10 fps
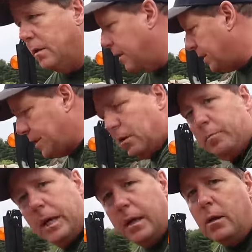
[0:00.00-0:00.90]
the shear
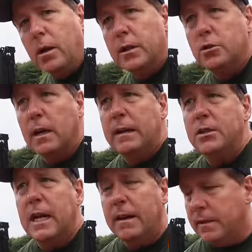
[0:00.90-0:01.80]
pin on the drive
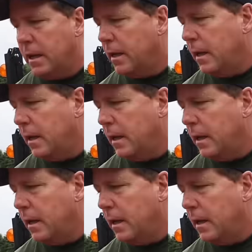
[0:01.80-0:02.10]
shaft.